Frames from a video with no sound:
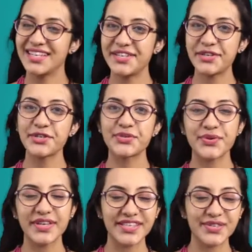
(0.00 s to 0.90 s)
Dear
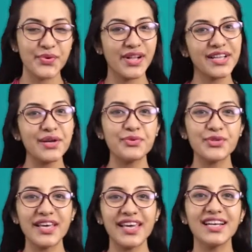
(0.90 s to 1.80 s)
students, welcome to
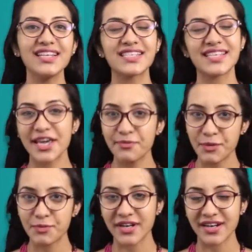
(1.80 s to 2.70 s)
the English second
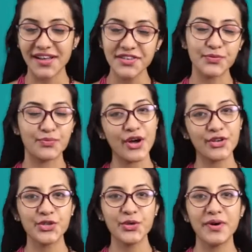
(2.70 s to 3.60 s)
paper class
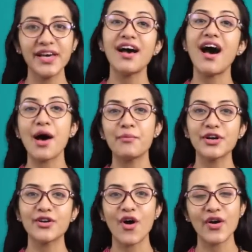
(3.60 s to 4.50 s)
brought to you by
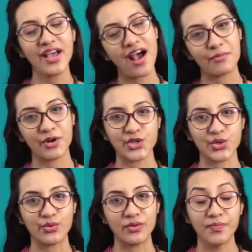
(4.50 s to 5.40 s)
Amar Ghore Amar
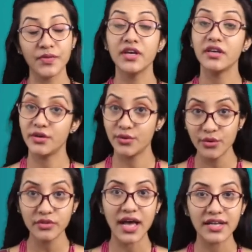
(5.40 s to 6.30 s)
school. You
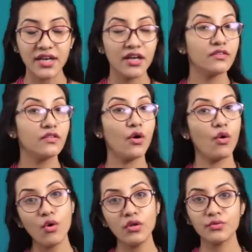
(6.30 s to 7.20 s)
know that the
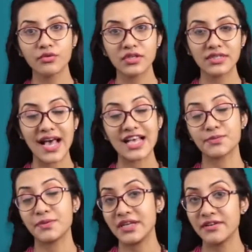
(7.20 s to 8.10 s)
whole world has
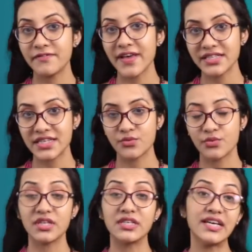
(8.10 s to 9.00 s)
been infected
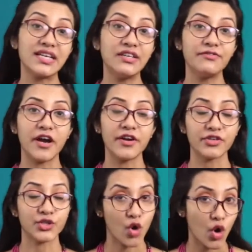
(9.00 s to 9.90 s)
with the deadly
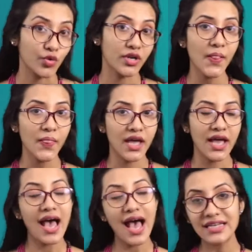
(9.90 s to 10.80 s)
virus corona,
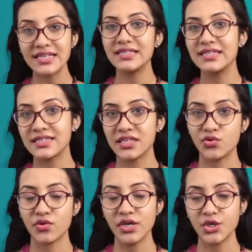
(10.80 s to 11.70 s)
and in this
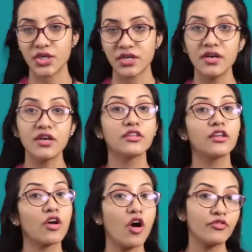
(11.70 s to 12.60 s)
situation
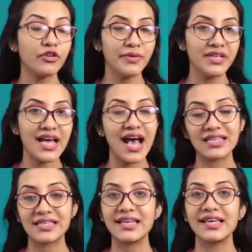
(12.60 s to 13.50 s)
the government
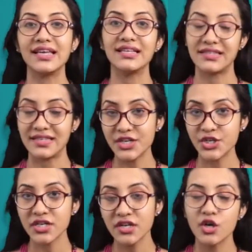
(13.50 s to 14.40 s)
has taken
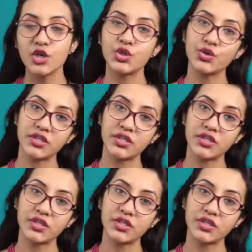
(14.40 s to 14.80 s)
decision to